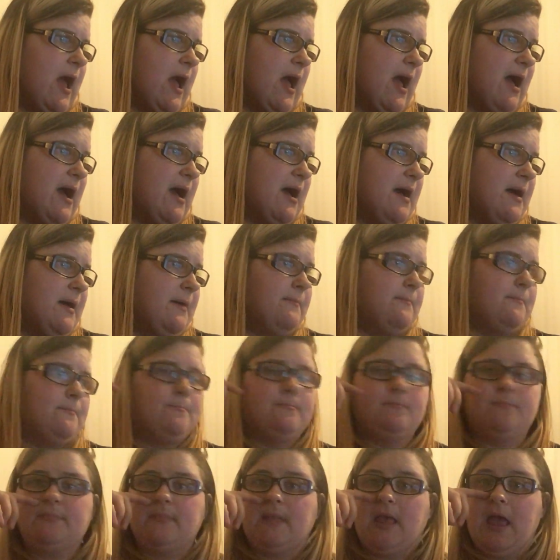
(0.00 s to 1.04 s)

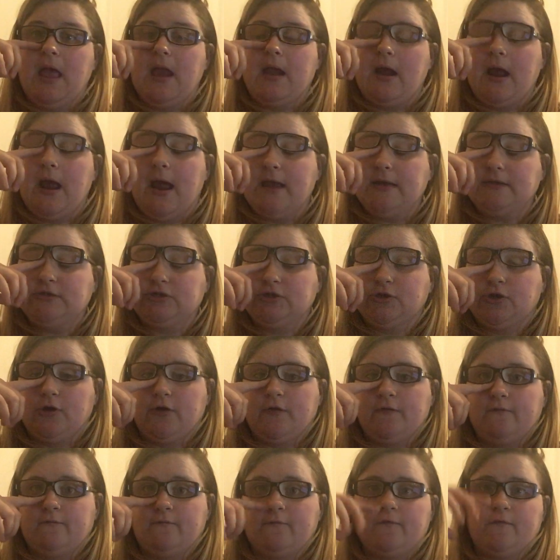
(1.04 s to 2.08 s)
And I had to
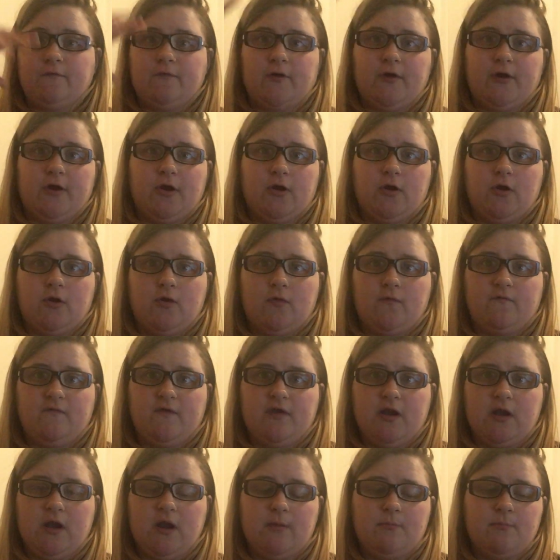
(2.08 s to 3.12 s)
go through of
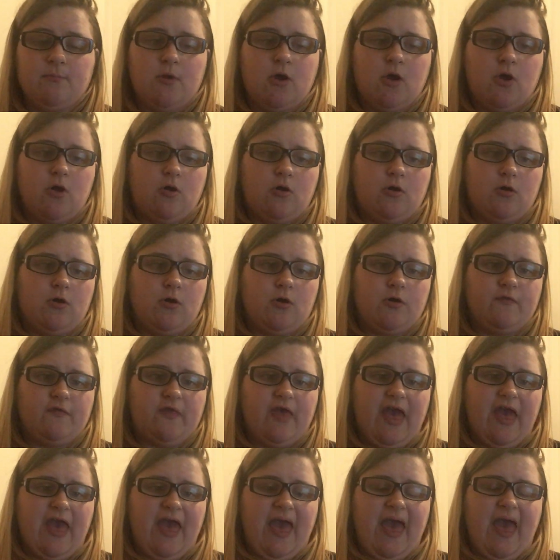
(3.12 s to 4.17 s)
the number of
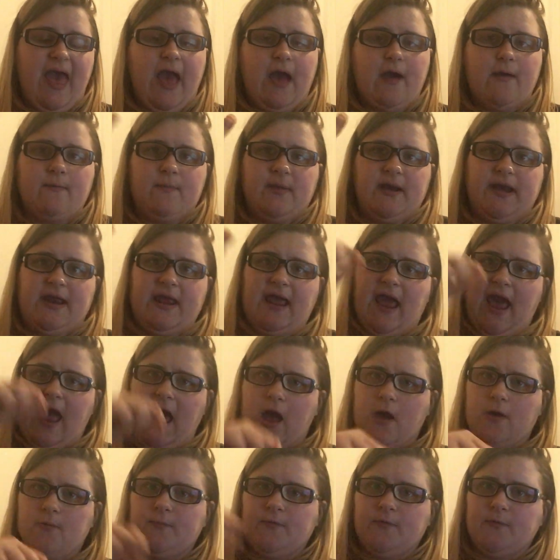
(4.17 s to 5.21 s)
how many
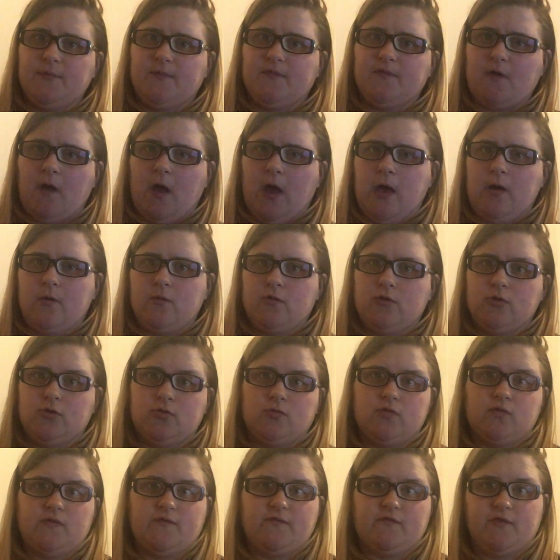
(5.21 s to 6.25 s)
albums I would
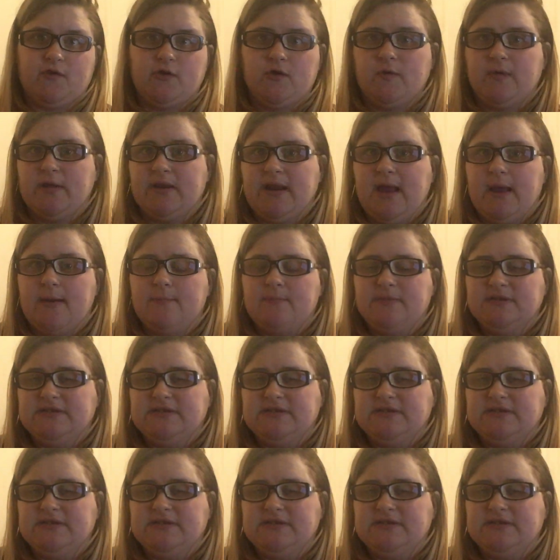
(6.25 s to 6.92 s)
review in that